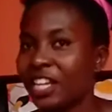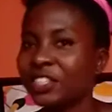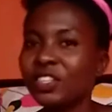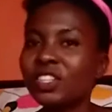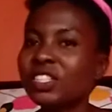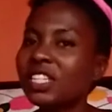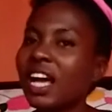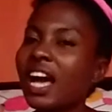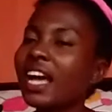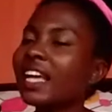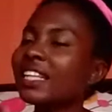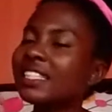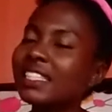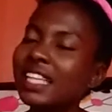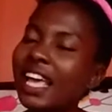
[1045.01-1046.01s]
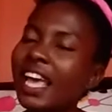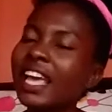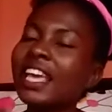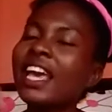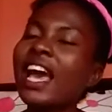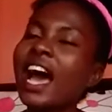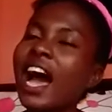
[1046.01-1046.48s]
Just tag,
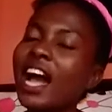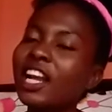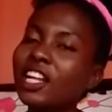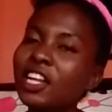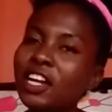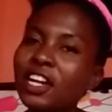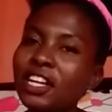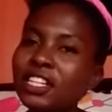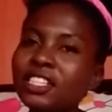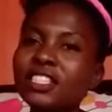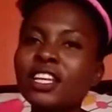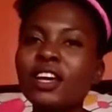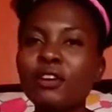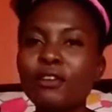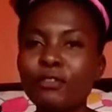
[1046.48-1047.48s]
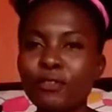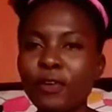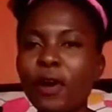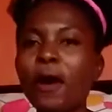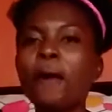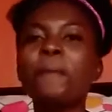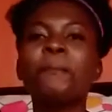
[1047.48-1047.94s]
say, I learned
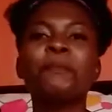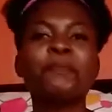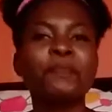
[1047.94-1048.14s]
from